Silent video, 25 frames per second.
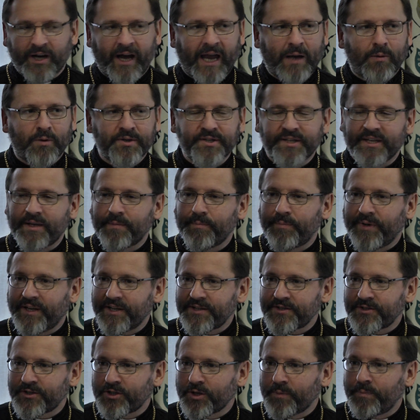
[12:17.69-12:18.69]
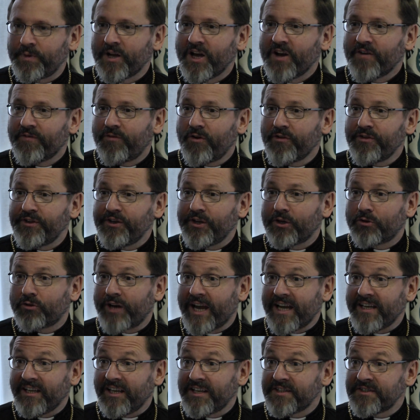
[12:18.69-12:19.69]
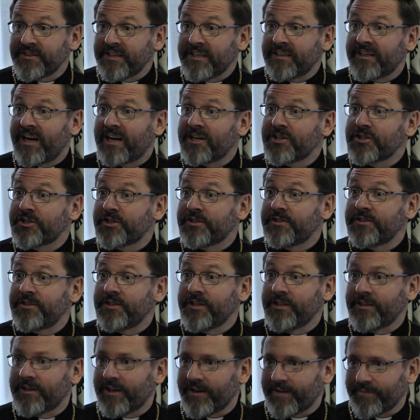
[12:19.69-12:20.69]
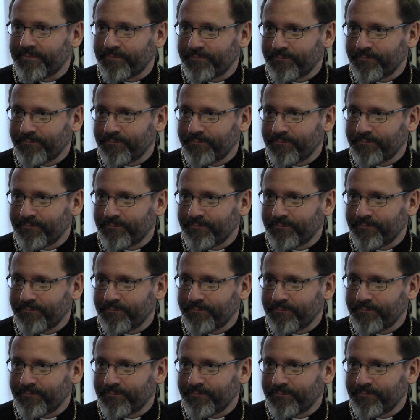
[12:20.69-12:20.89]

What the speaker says: I was a bishop for the Ukrainians in Argentina.